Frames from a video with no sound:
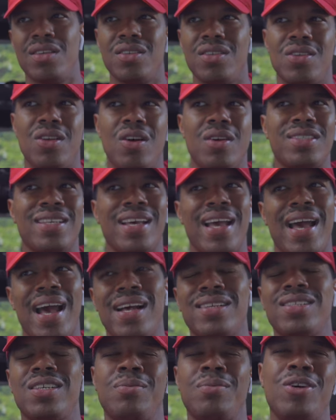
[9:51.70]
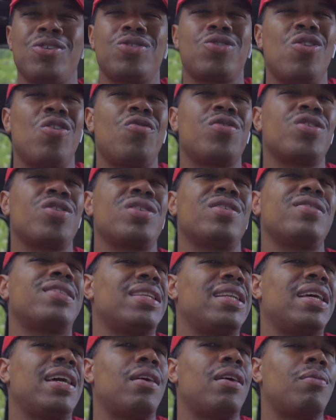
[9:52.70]
you know what I'm saying? Have something else going for yourself
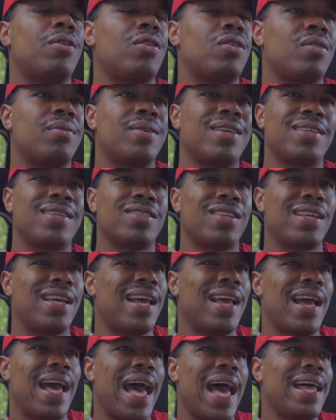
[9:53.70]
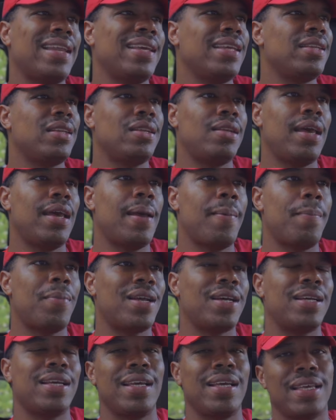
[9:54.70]
than that, bro. Because at the end of the day,
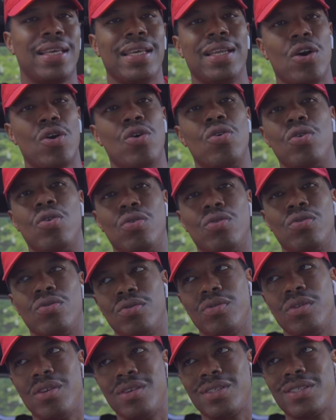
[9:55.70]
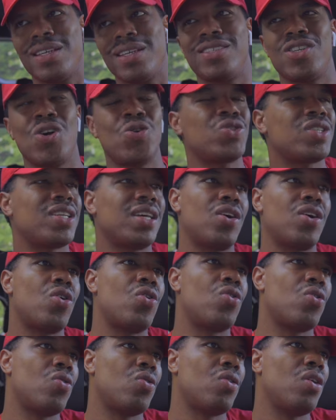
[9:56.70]
but it get old. You know what I'm saying? Jokes get
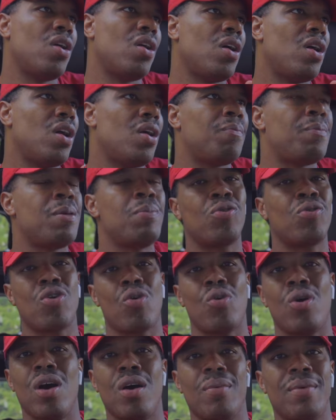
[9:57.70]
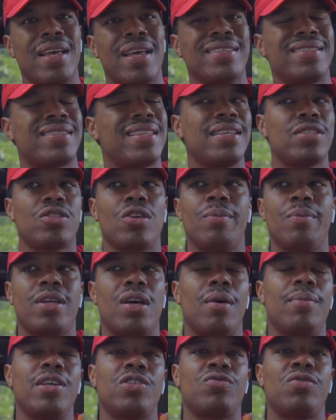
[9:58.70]
old. People grow up. It's things don't
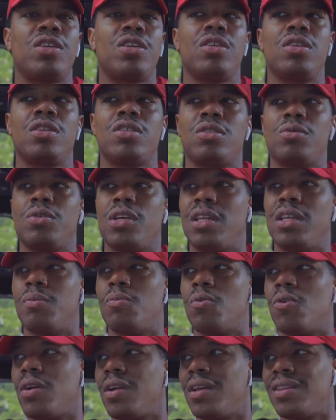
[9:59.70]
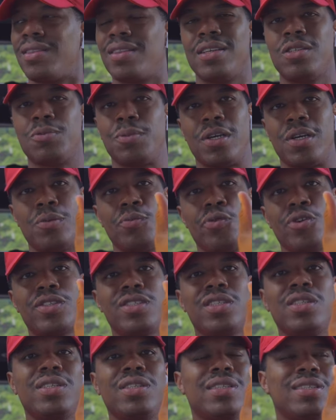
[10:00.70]
become as funny as you anymore, and things become more
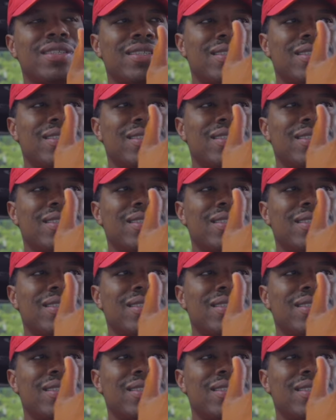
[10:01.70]
serious.